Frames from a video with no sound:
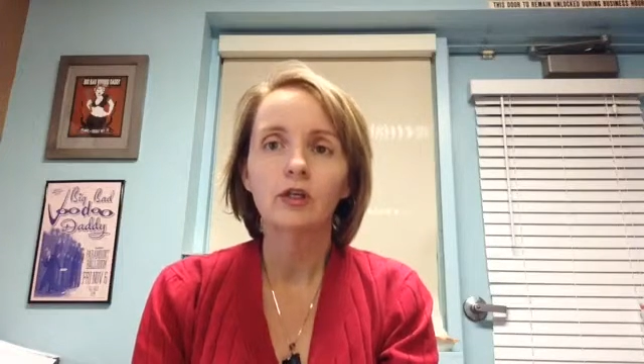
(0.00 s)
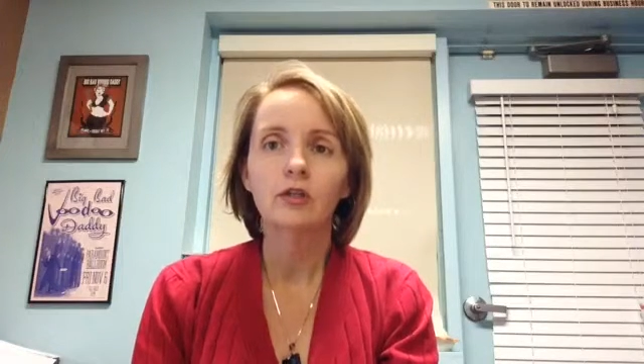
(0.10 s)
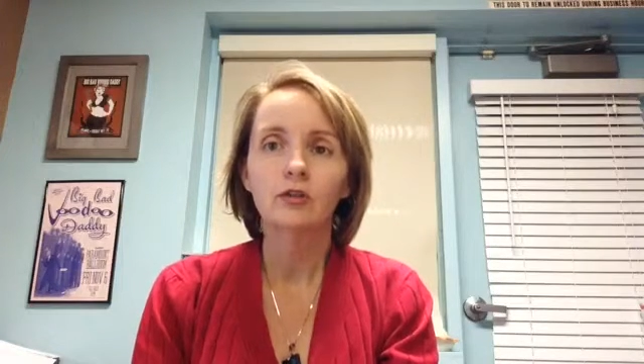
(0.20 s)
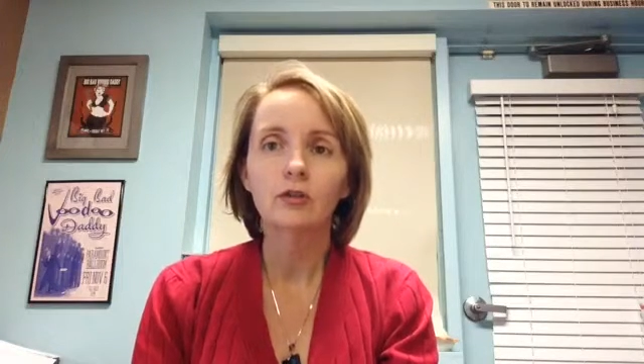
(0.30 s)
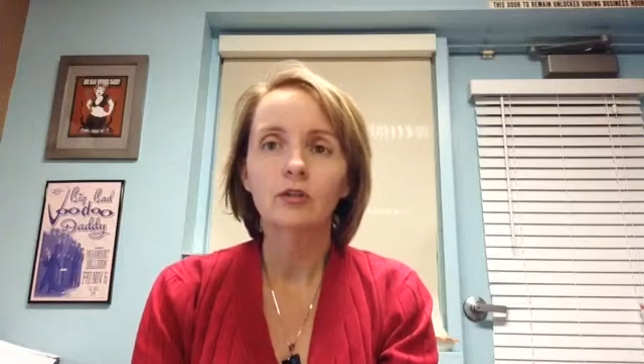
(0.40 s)

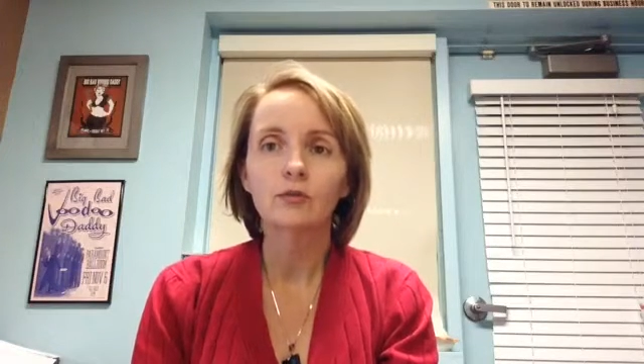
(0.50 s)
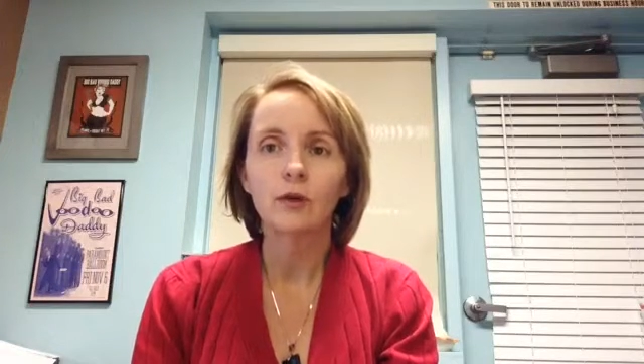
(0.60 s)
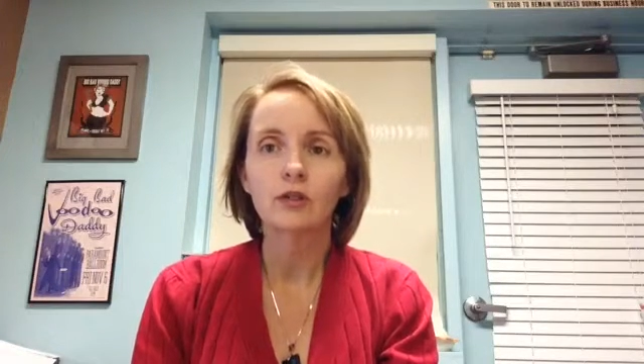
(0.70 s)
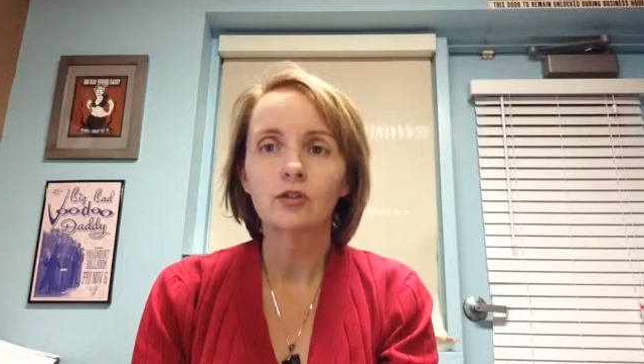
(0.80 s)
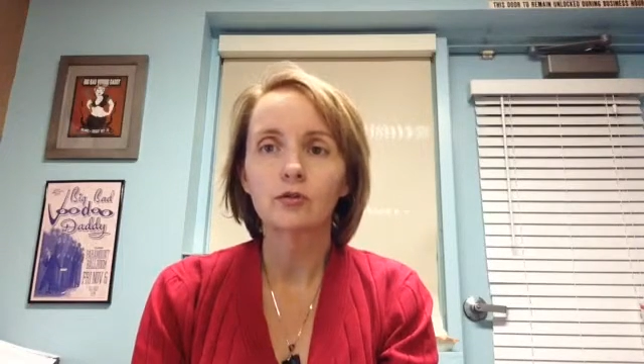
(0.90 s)
you can
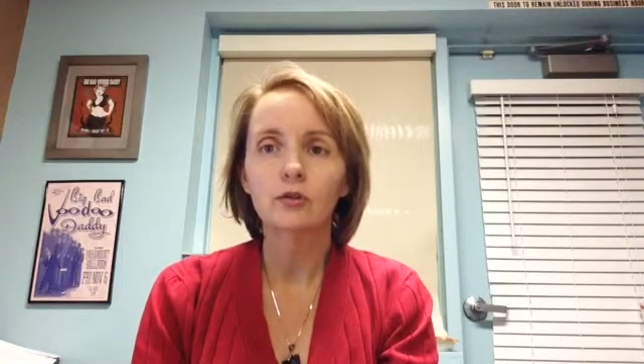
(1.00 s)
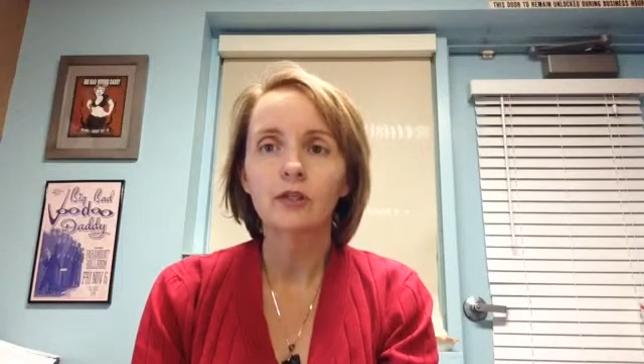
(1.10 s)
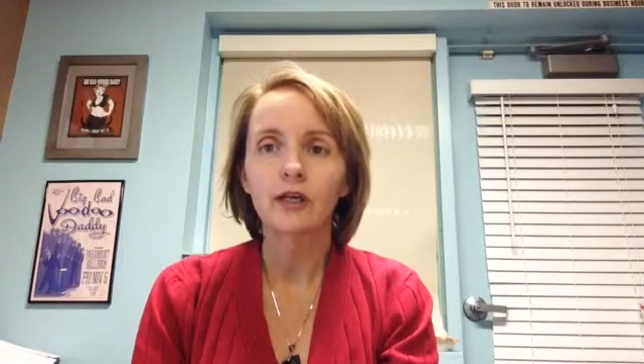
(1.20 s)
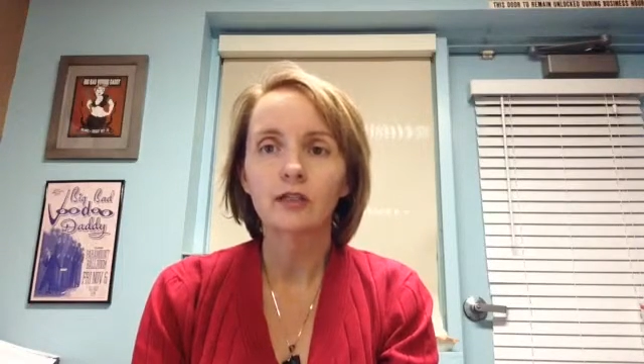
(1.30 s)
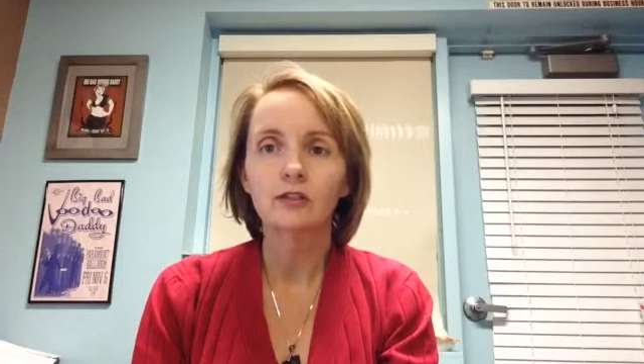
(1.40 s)
direct your
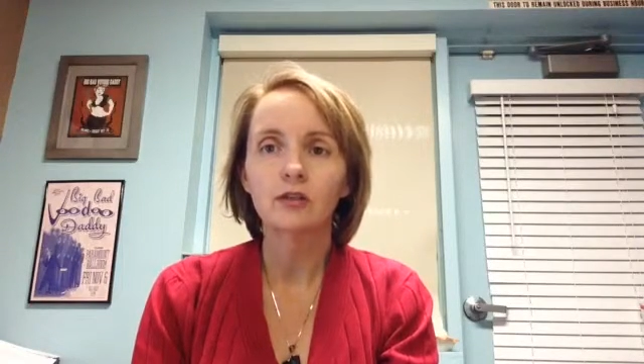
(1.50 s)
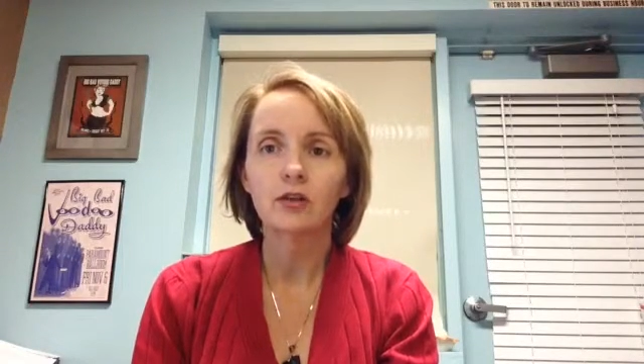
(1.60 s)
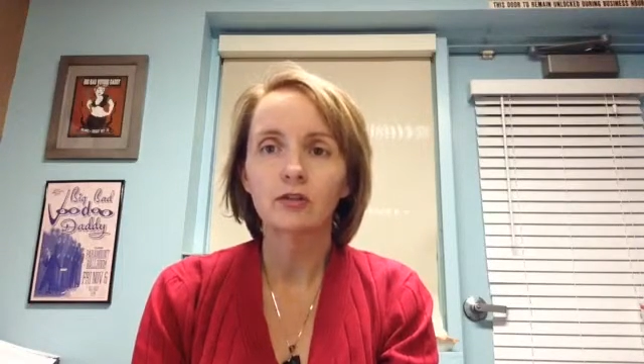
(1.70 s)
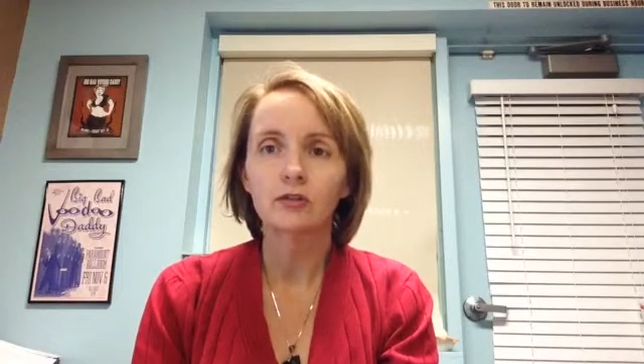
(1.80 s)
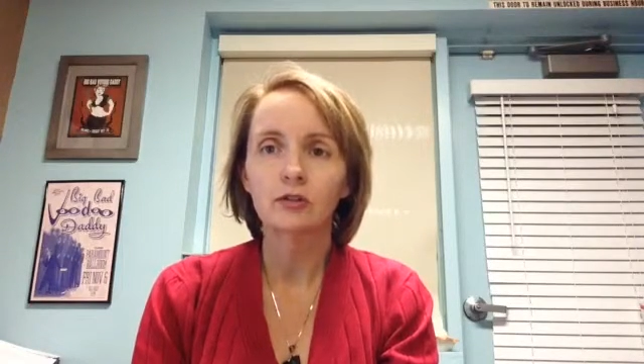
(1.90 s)
tax
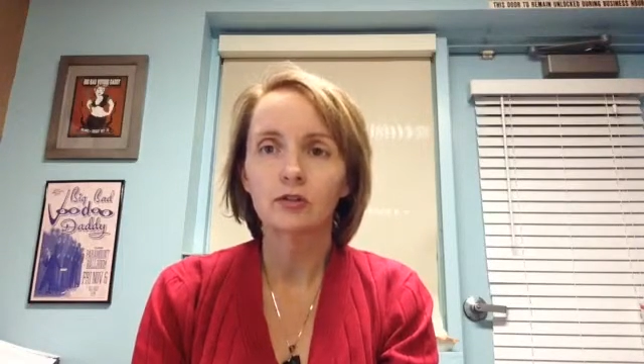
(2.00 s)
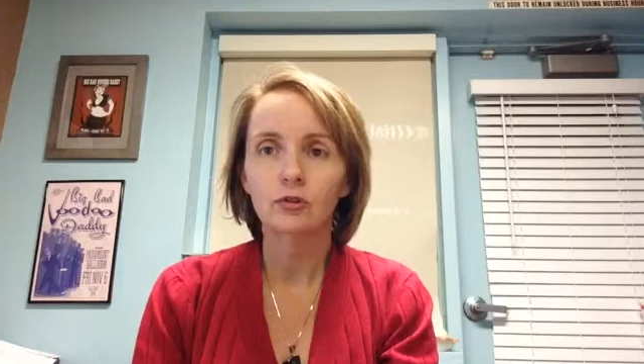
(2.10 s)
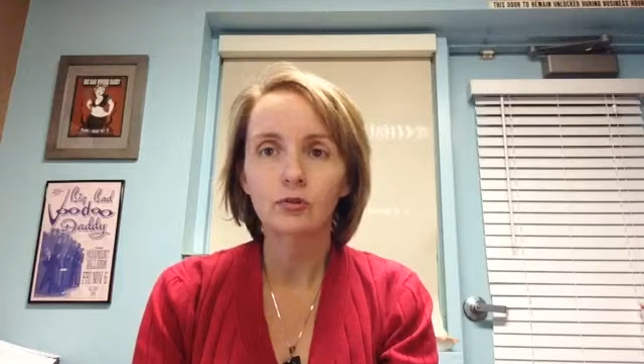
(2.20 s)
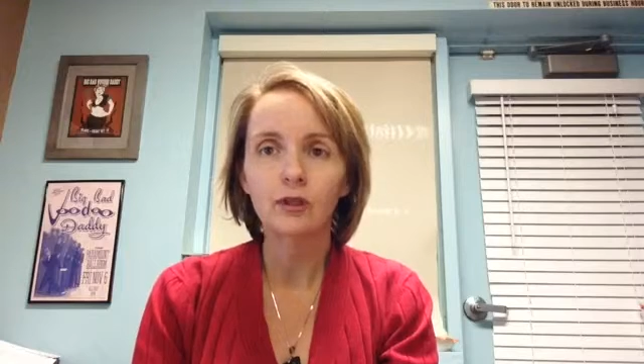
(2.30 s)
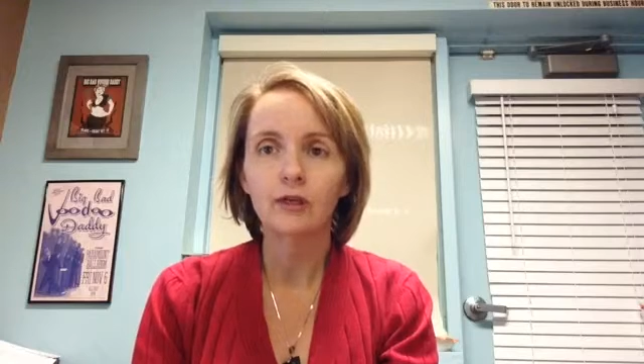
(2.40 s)
dollars
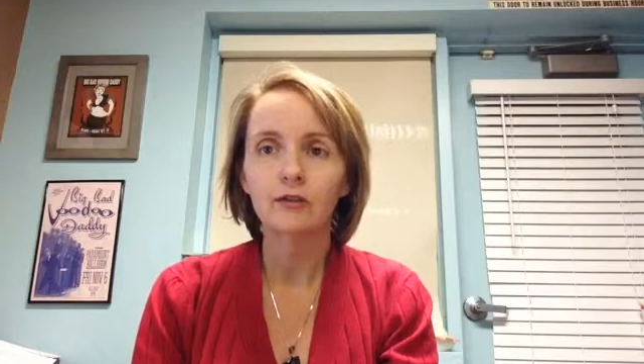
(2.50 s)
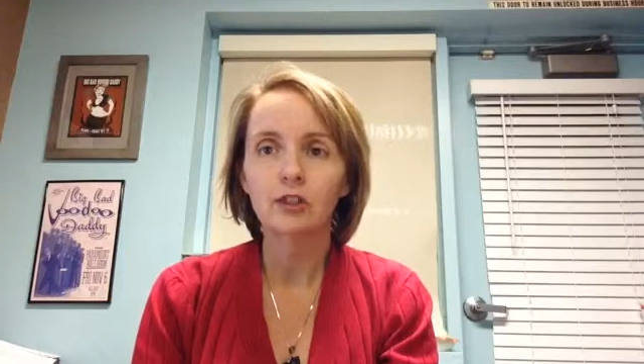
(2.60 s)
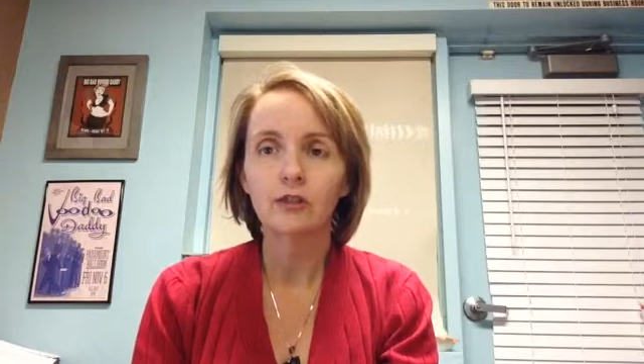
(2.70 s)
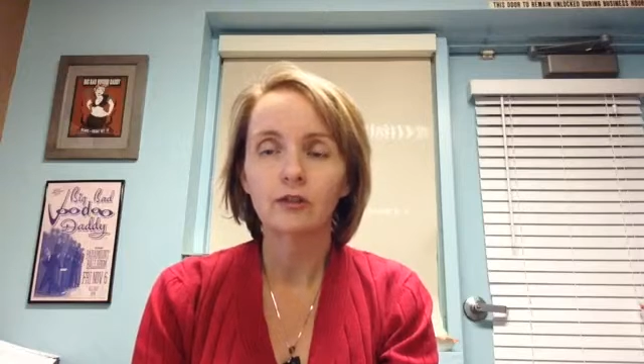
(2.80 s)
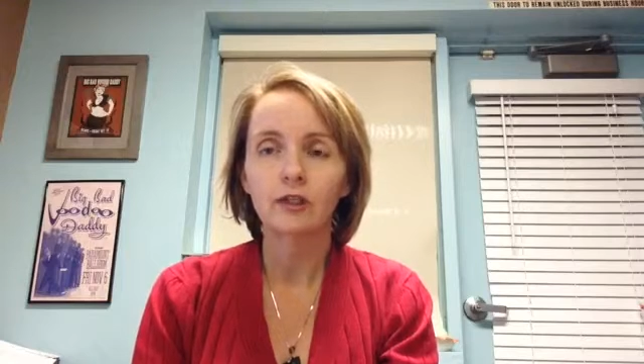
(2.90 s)
to that
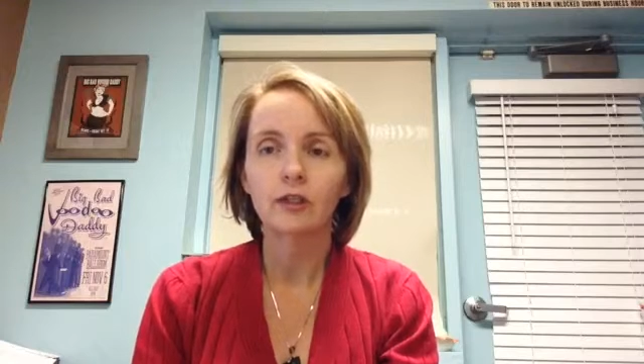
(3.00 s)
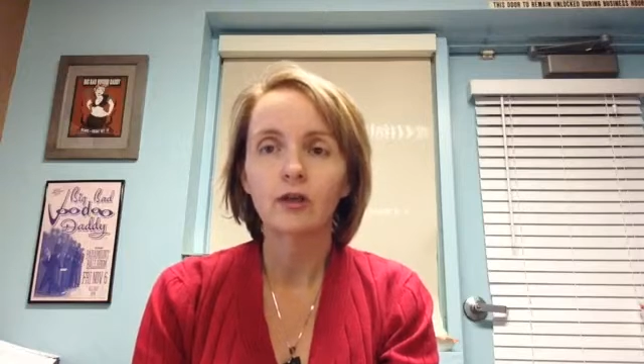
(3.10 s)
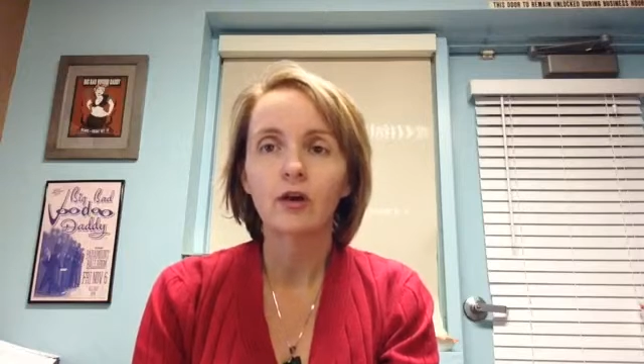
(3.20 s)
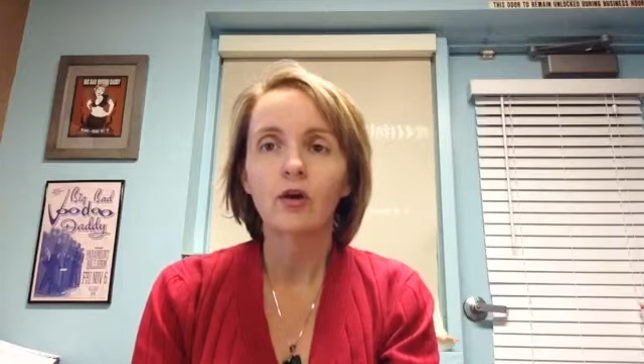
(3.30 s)
charity.